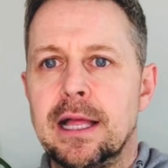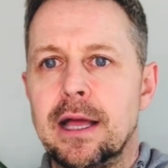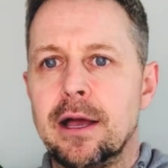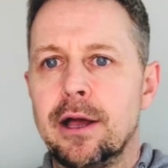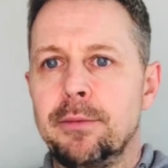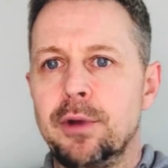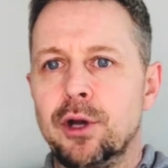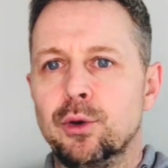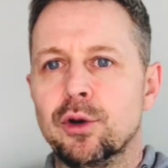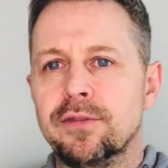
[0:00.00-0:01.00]

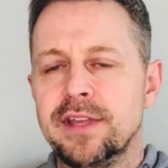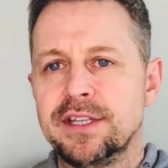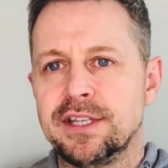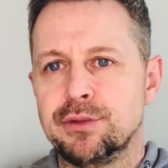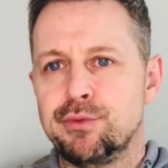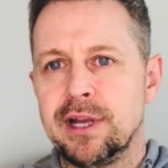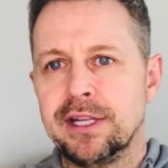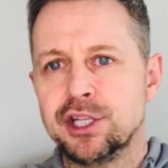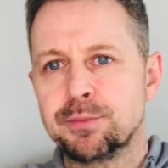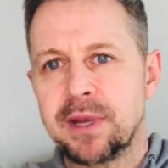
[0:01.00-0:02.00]
and all of this is really
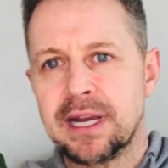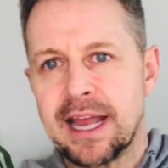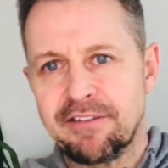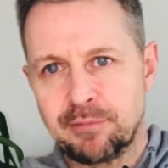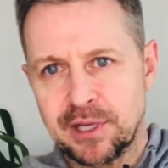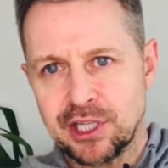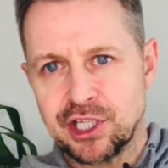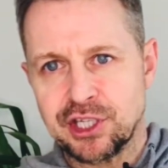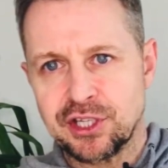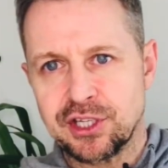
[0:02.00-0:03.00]
just being left because
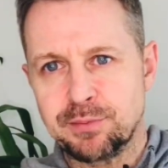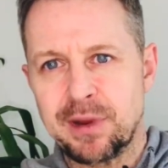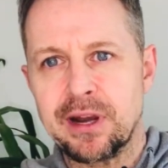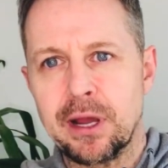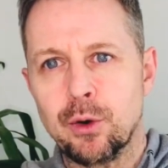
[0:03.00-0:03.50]
it's the spirit